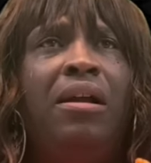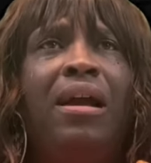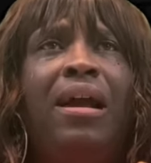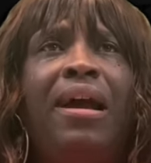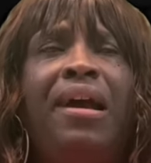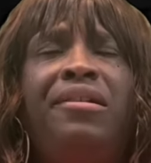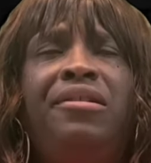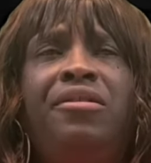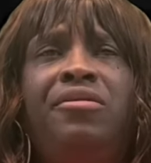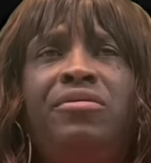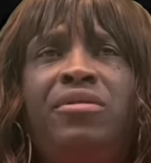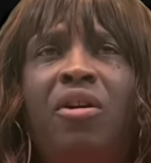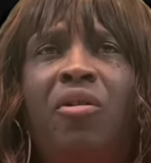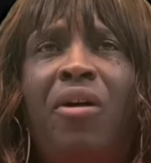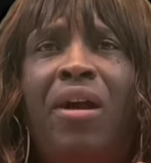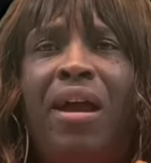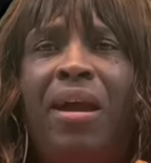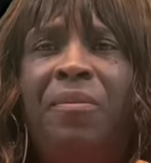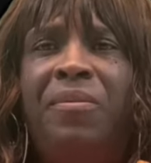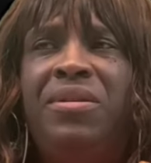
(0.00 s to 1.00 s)
I don't know
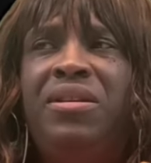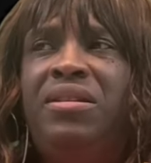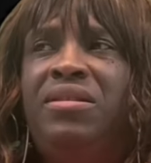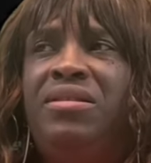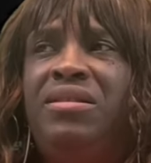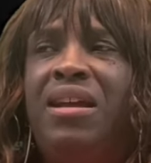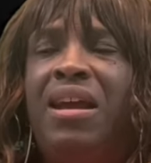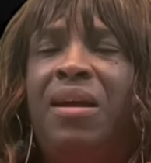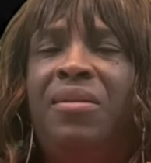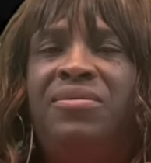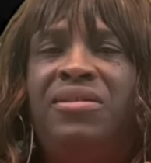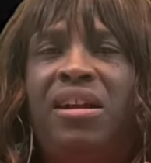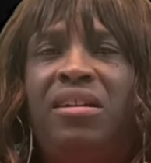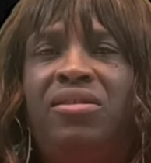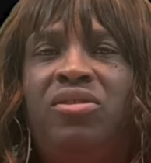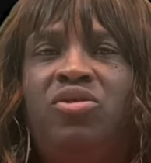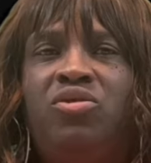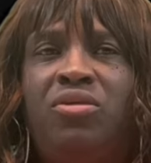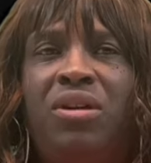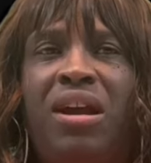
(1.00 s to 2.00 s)
how many times I
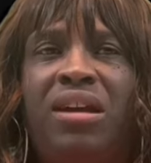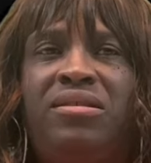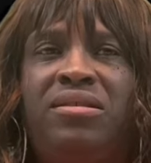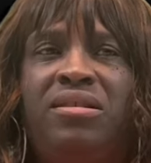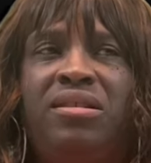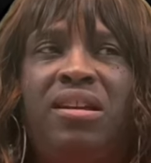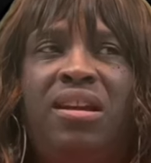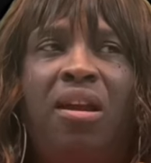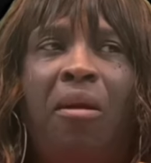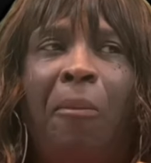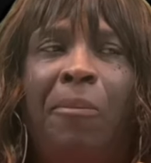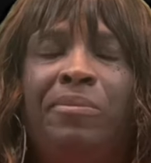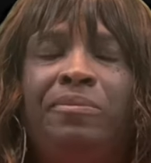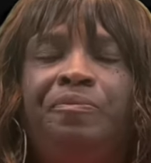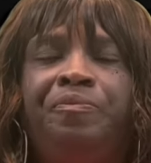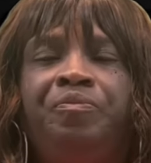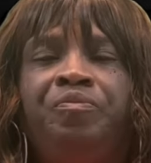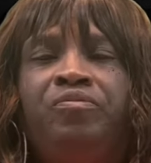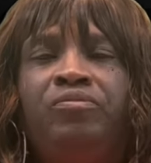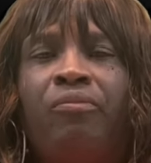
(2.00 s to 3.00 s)
done tried to get
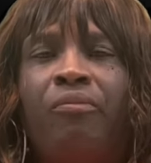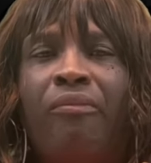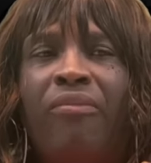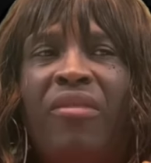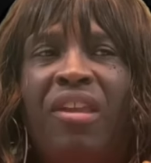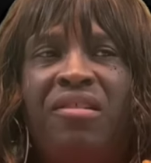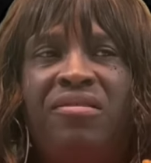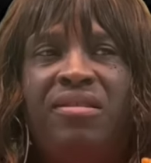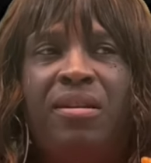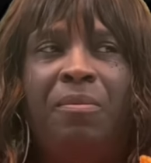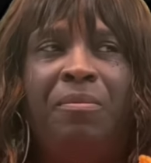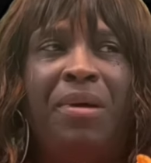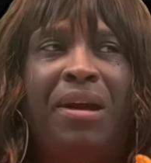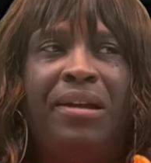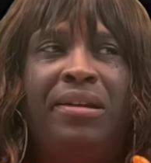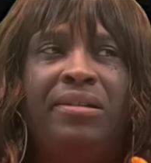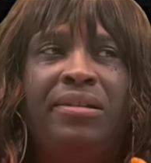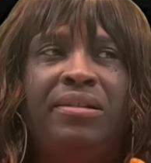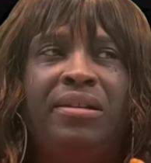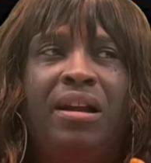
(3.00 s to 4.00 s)

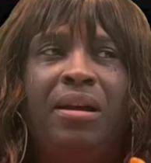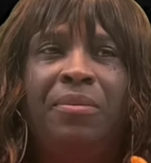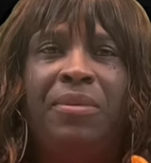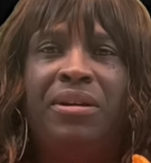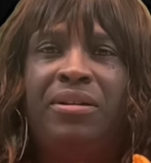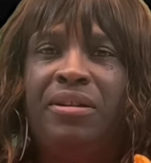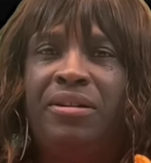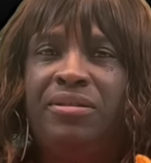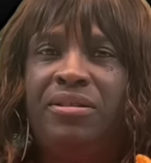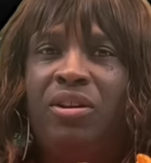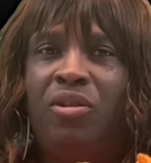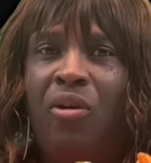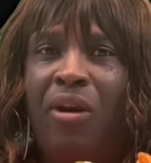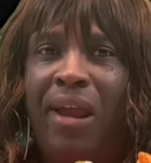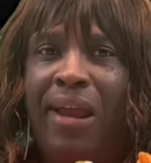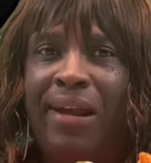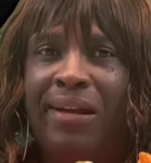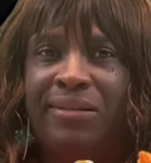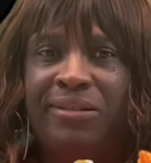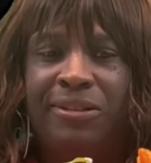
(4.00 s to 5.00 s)
somebody to come and cut the
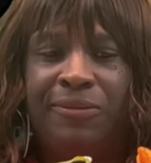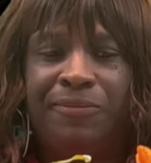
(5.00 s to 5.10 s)
grass.